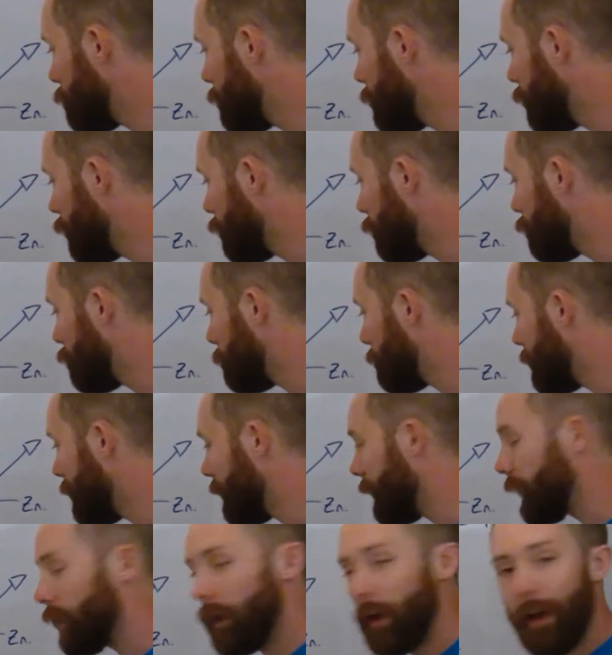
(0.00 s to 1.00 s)
we know to
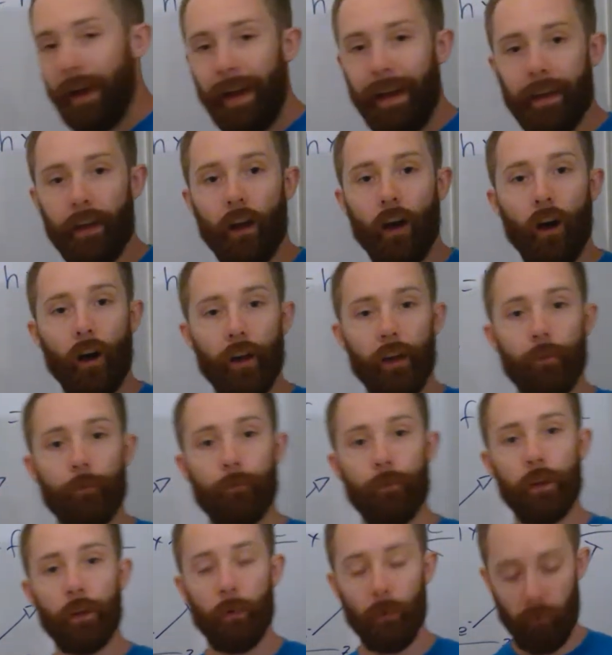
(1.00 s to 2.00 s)
be a higher
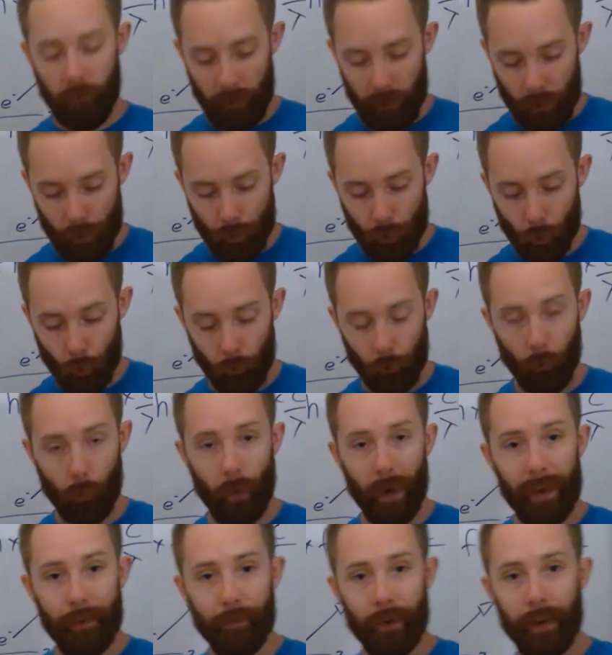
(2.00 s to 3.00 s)
frequency, a shorter
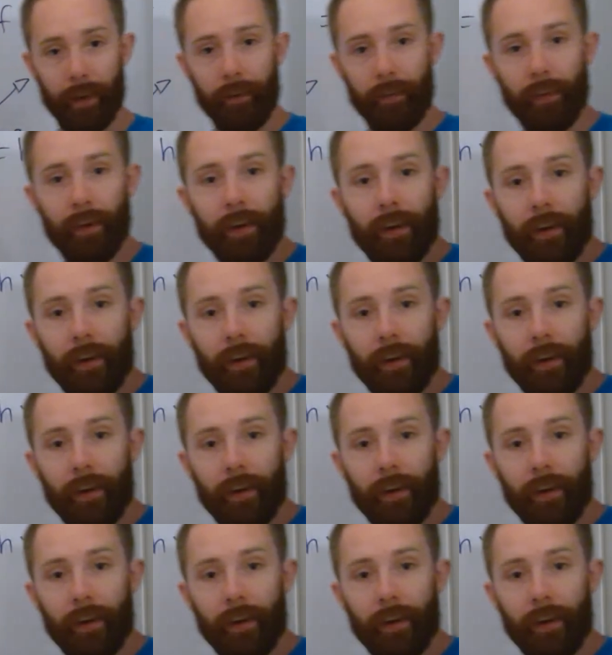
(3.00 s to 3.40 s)
wavelength,